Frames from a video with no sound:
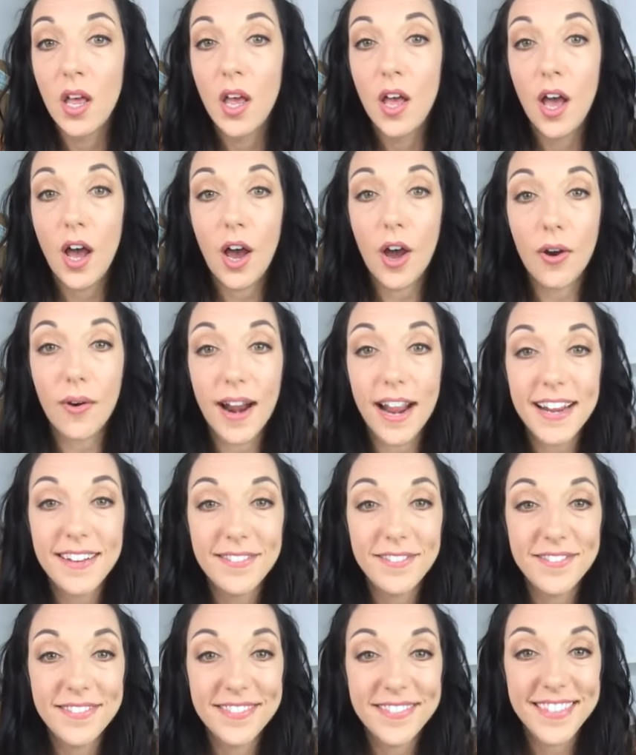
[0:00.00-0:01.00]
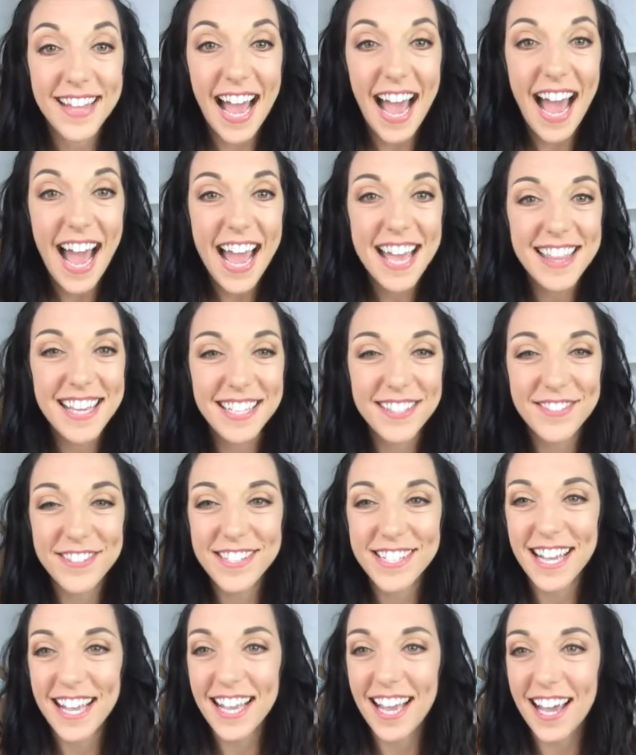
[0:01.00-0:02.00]
all right? Hi, thanks for
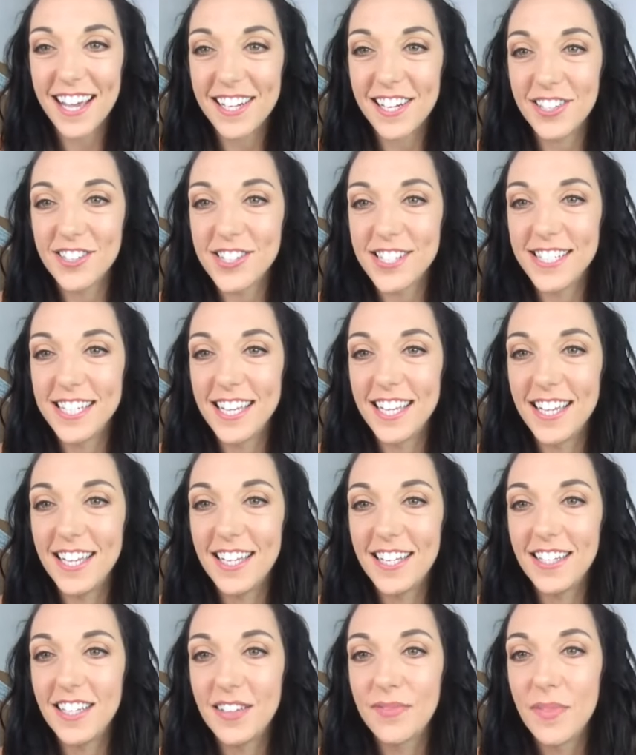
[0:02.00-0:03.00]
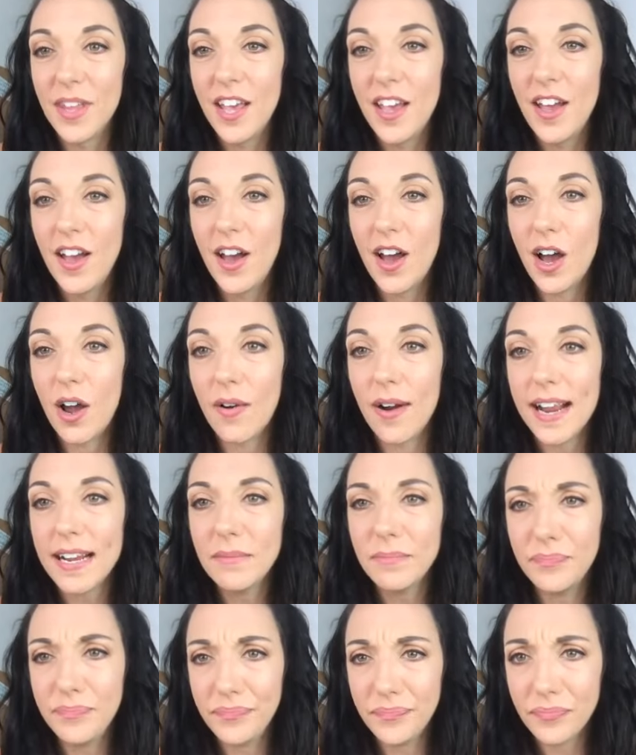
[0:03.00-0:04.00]
saying hi, Kirsten. All right,
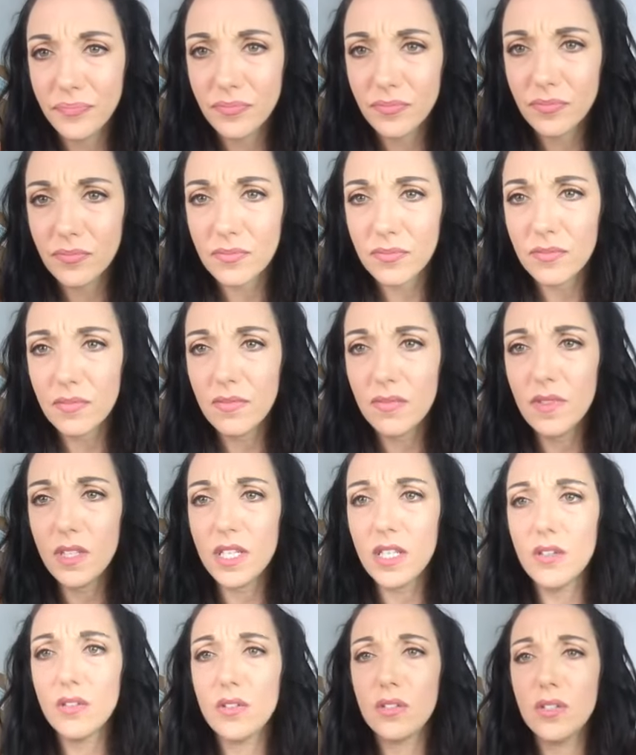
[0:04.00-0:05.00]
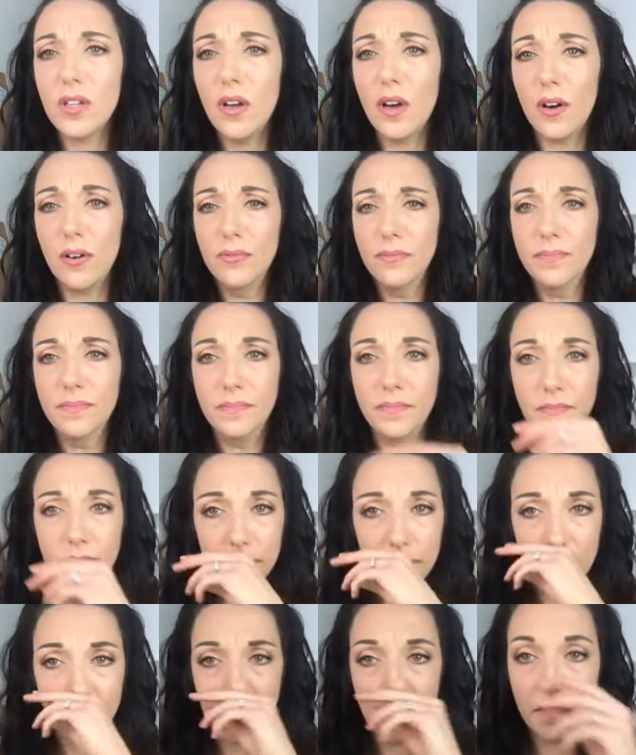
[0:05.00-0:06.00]
so
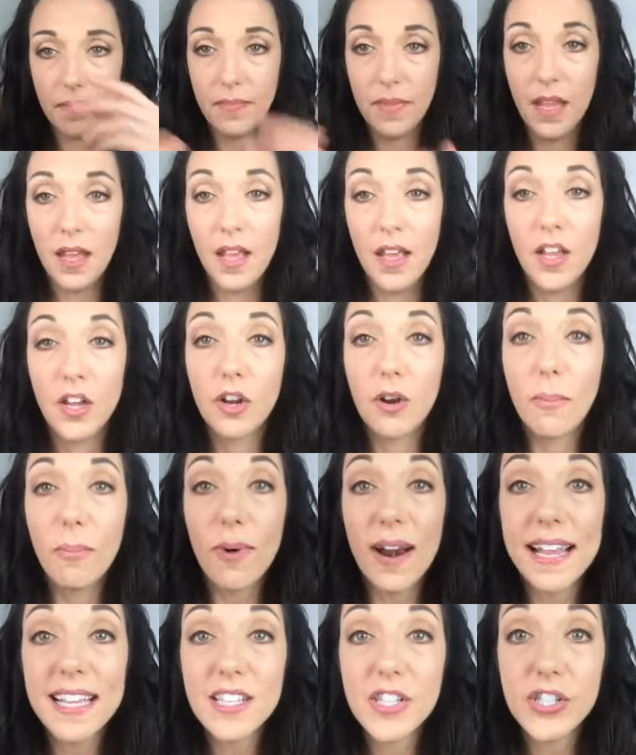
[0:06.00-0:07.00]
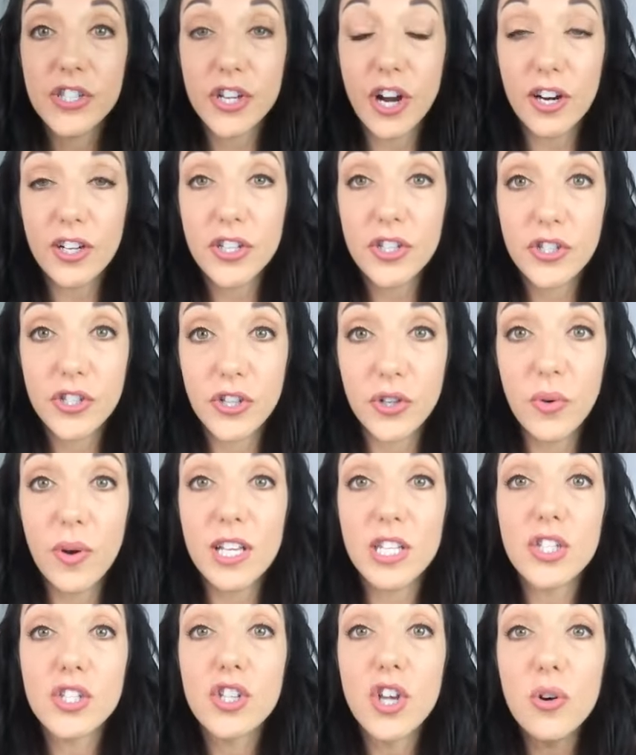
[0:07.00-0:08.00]
your brain starts to
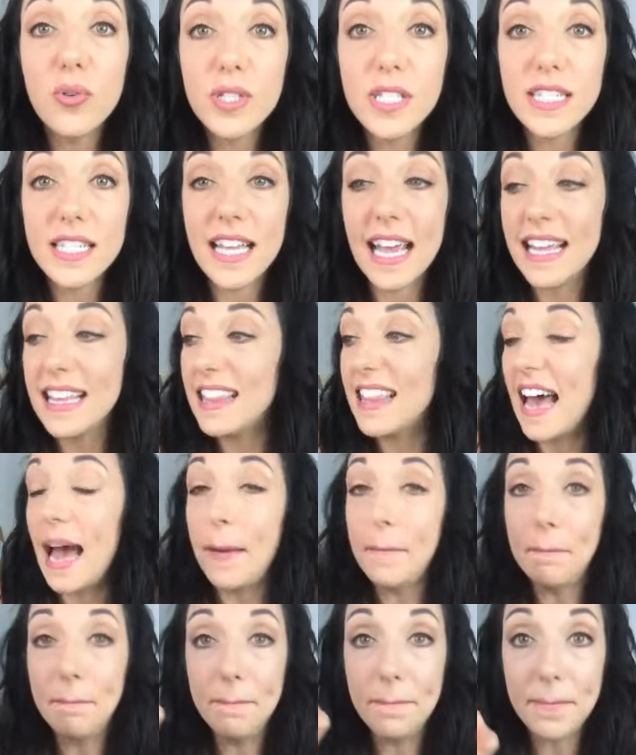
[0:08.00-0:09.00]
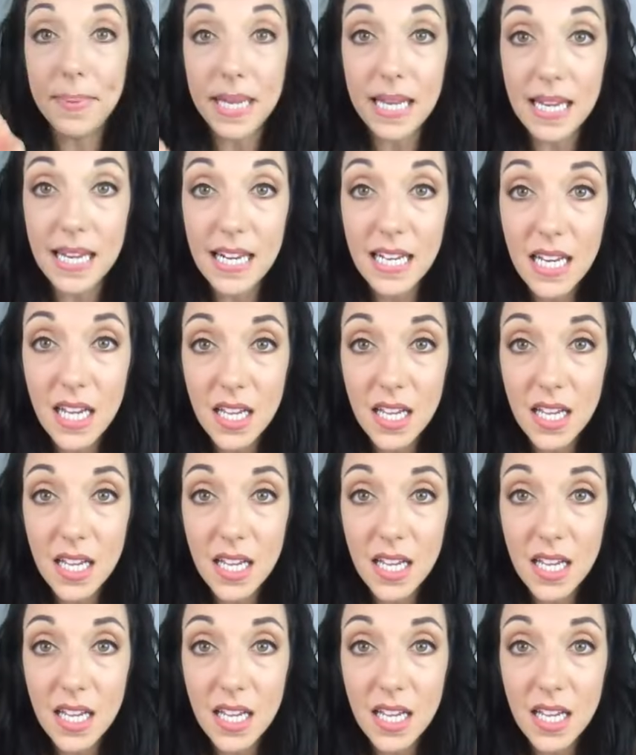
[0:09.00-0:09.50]
associate that bead,